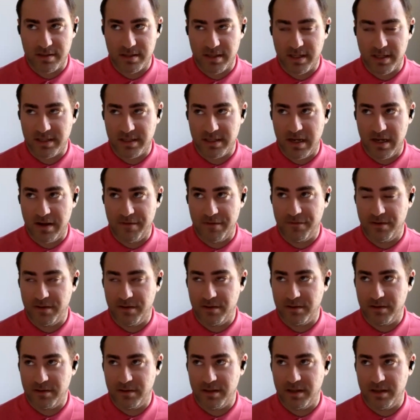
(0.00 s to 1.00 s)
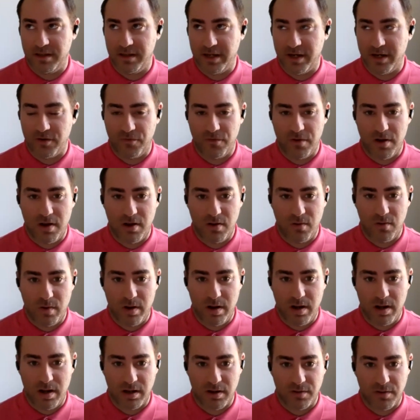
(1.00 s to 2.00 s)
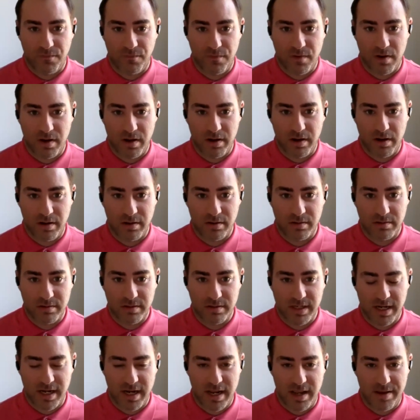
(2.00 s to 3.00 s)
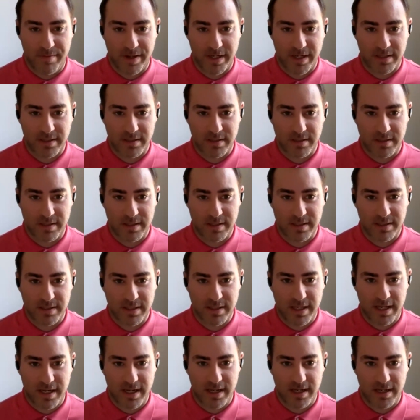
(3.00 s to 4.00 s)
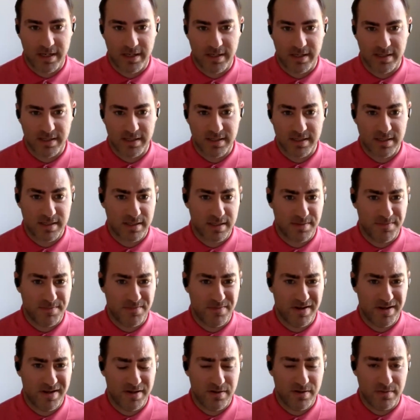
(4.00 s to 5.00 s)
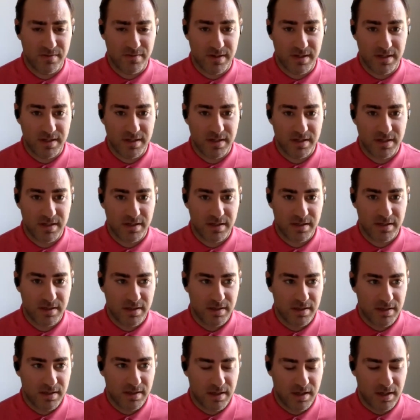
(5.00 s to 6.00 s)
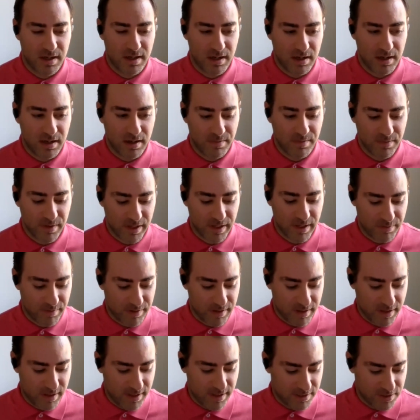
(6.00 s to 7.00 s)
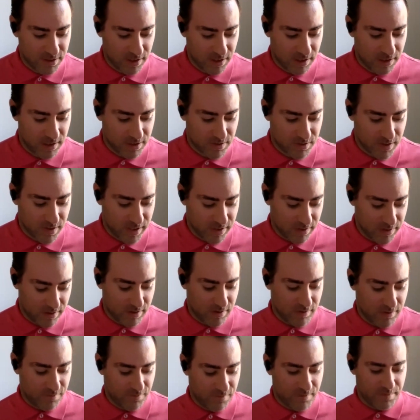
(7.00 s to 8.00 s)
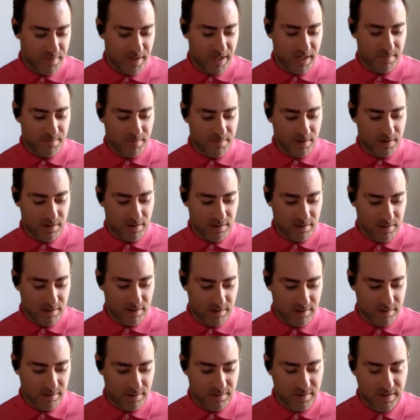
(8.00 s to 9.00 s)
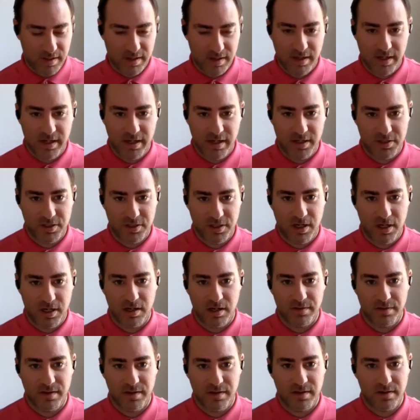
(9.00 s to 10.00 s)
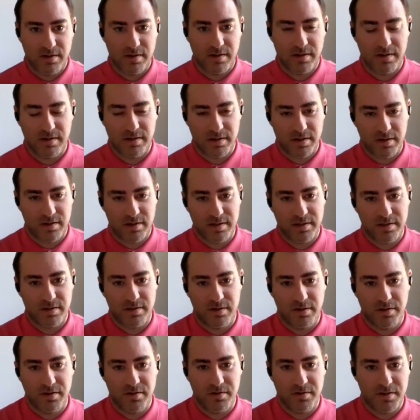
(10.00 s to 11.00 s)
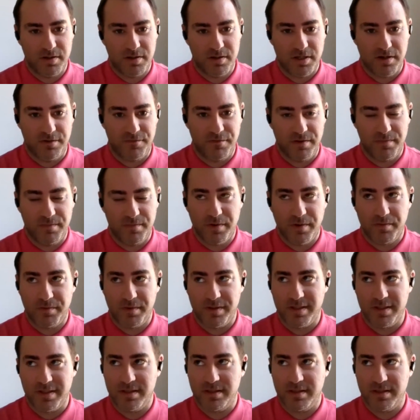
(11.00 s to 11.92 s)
like definitely a crawl, walk, run dynamic to this that is somewhat unique. Like with EHRs, right? You go from paper using an EHR, and then you can increase your usage of it. But with